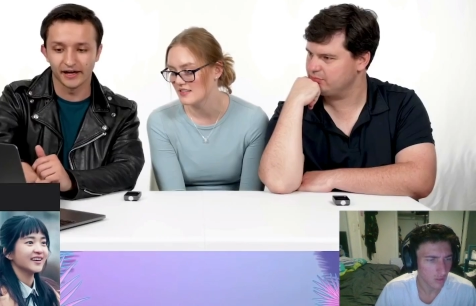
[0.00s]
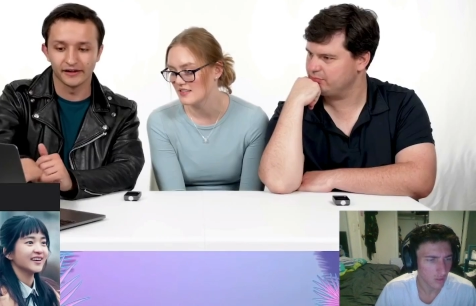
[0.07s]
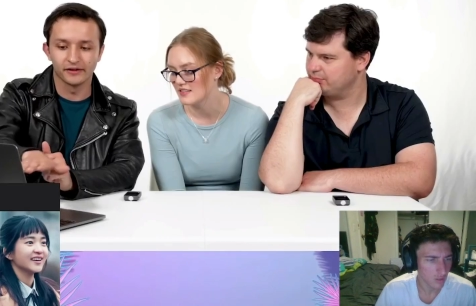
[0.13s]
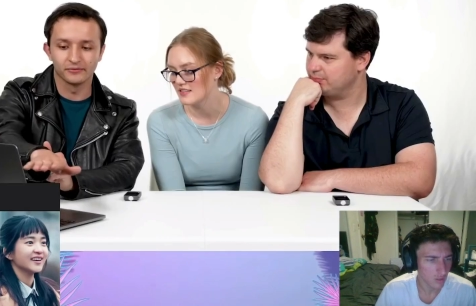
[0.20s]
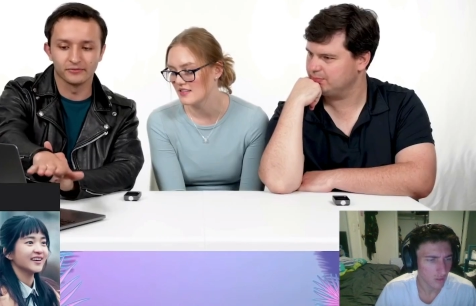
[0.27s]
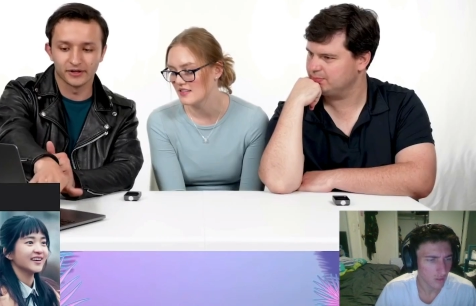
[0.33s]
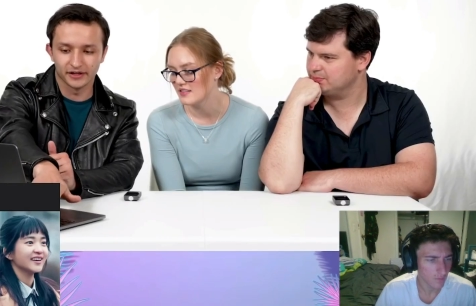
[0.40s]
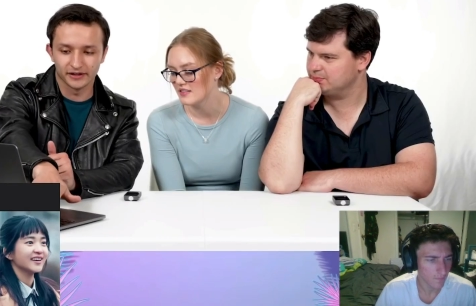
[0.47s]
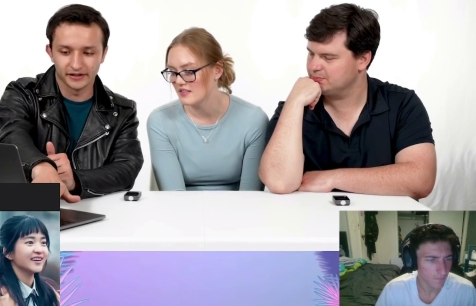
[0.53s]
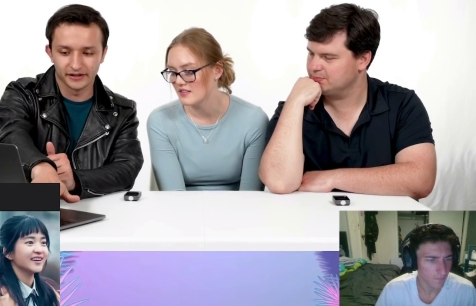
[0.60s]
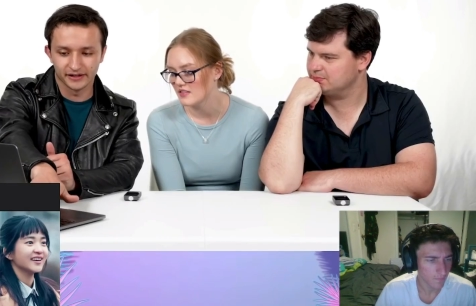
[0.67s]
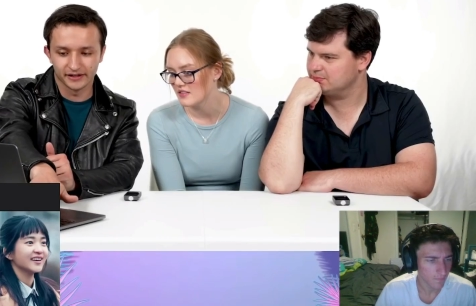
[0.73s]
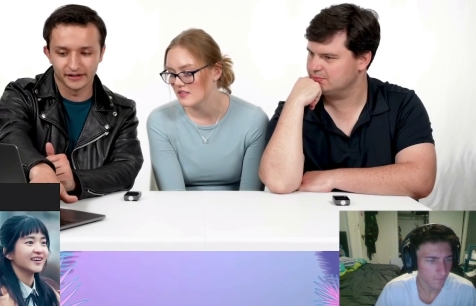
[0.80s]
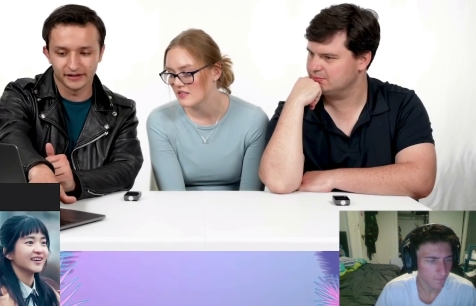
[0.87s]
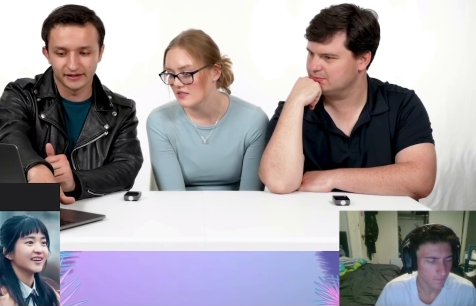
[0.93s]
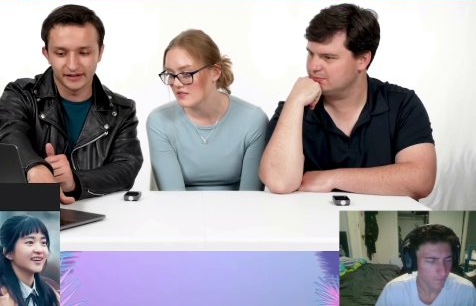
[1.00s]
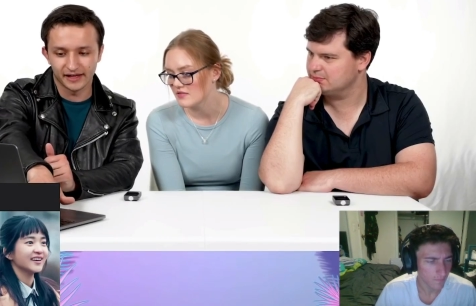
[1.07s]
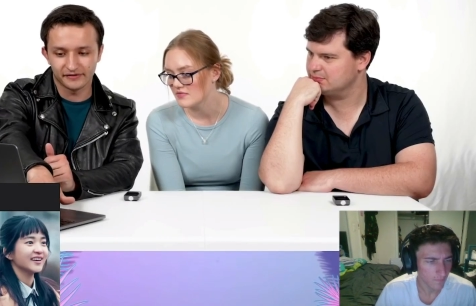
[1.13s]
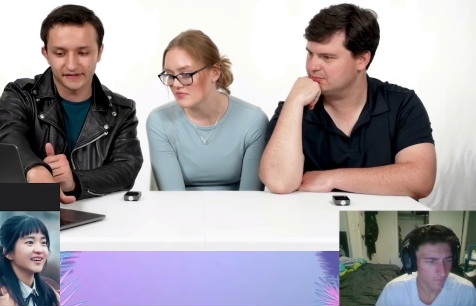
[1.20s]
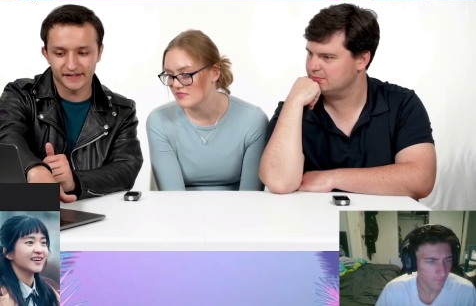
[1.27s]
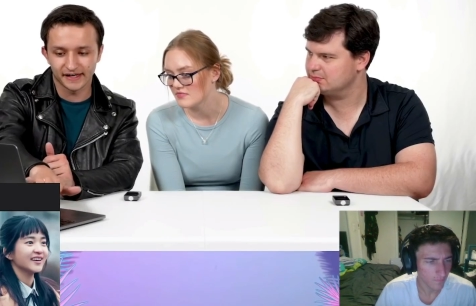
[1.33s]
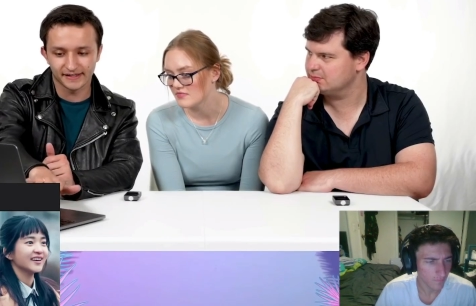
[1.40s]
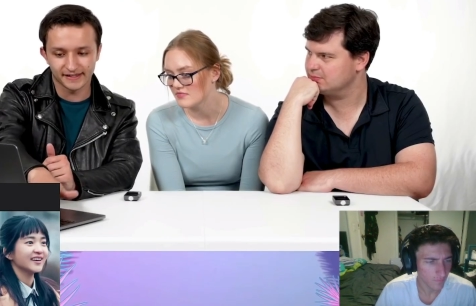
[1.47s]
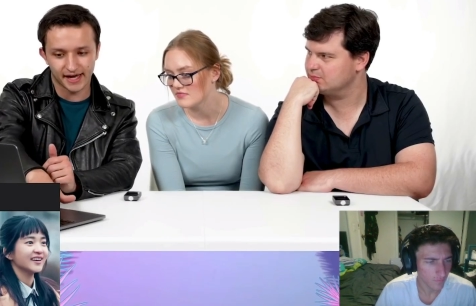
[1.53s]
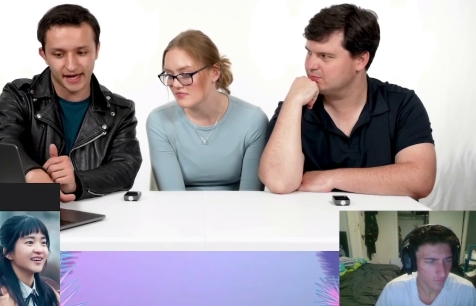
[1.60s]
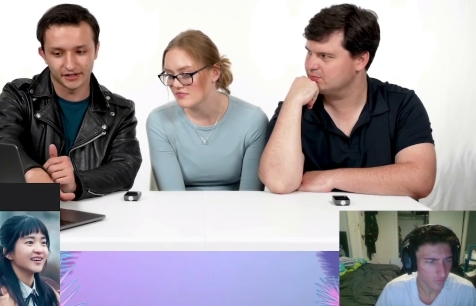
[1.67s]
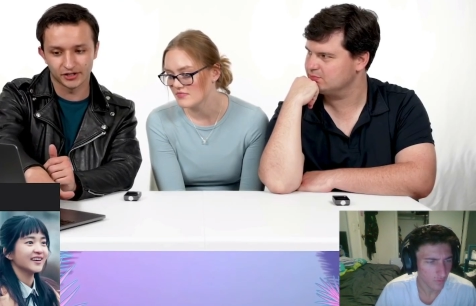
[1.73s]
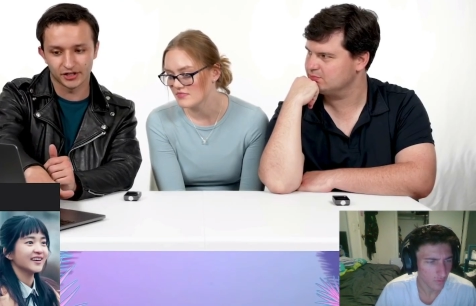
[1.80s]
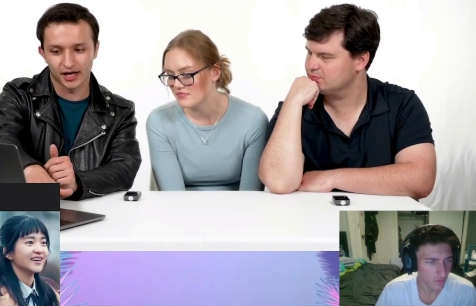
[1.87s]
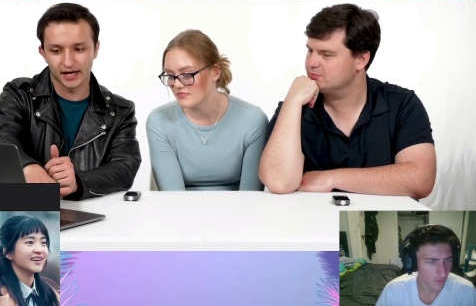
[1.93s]
Speaker 1: then the one on the the left side is a
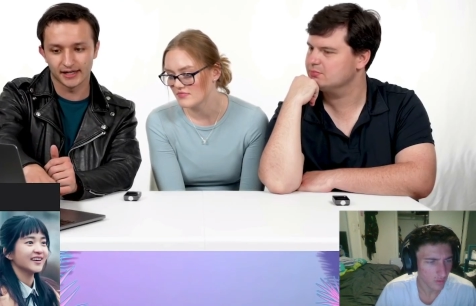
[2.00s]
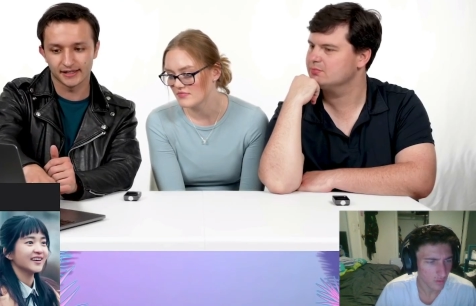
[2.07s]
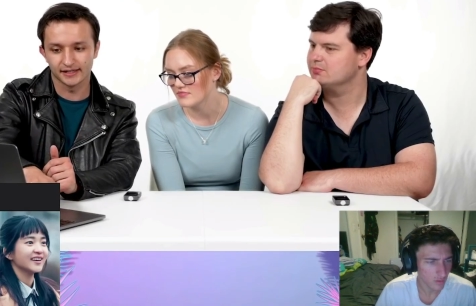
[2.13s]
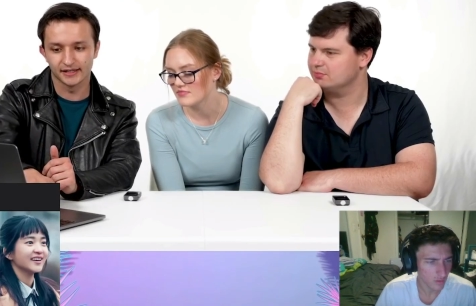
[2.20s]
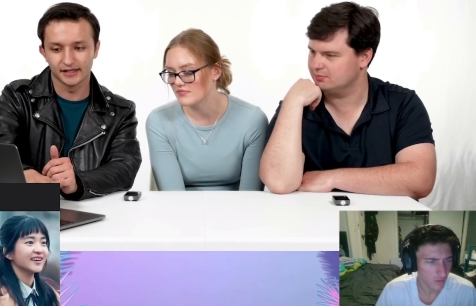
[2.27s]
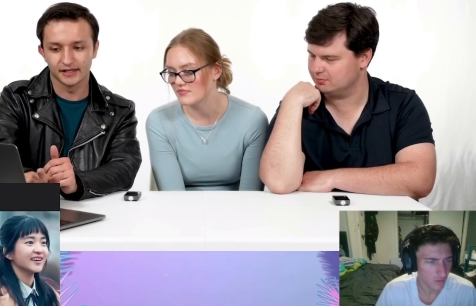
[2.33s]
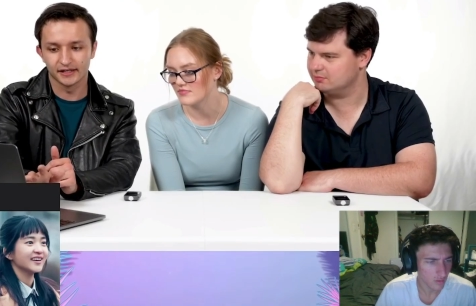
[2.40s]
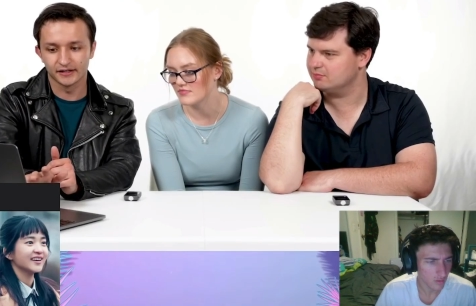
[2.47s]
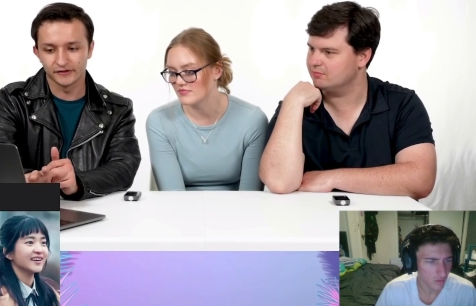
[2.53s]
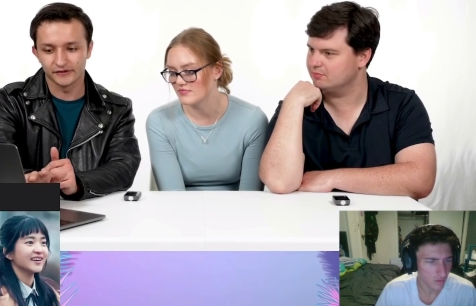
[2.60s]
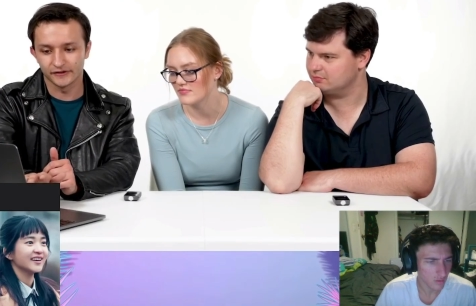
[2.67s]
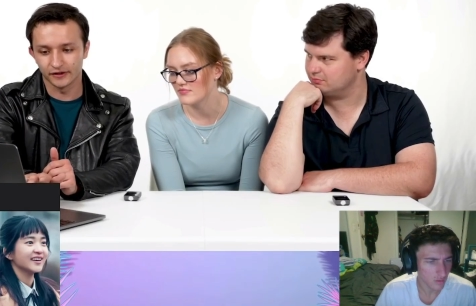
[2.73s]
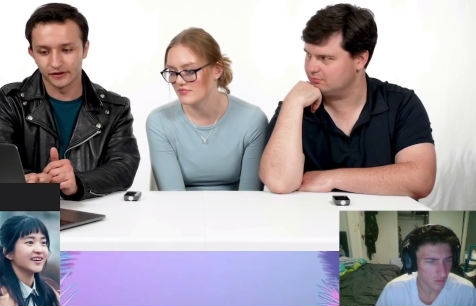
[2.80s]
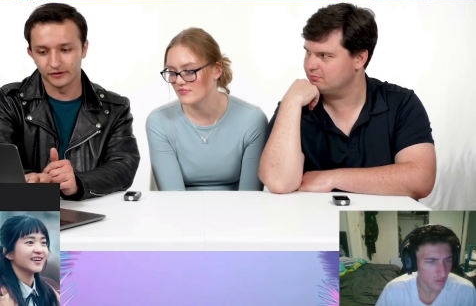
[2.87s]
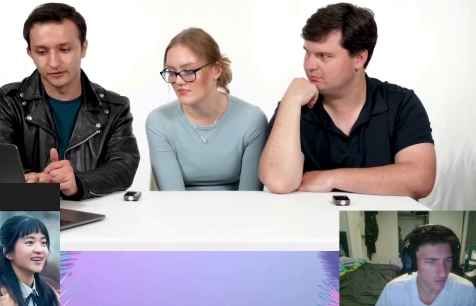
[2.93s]
headshot. Mm -hmm. So